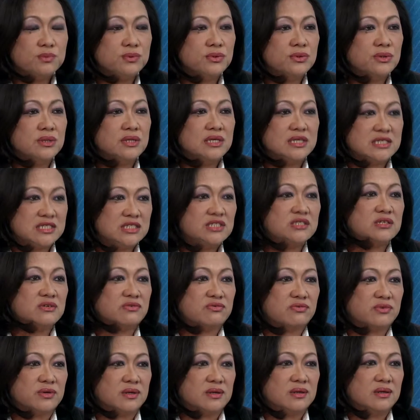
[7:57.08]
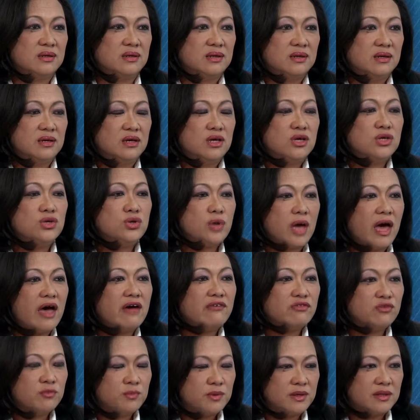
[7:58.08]
Gymboree, it's different. You
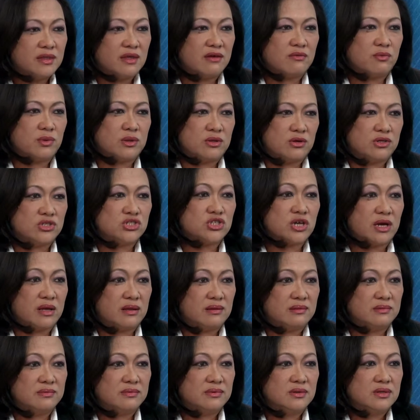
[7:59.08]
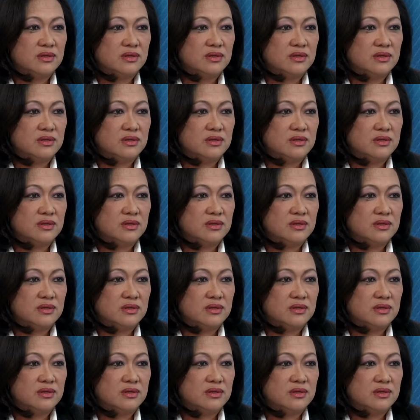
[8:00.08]
have to be there with your child.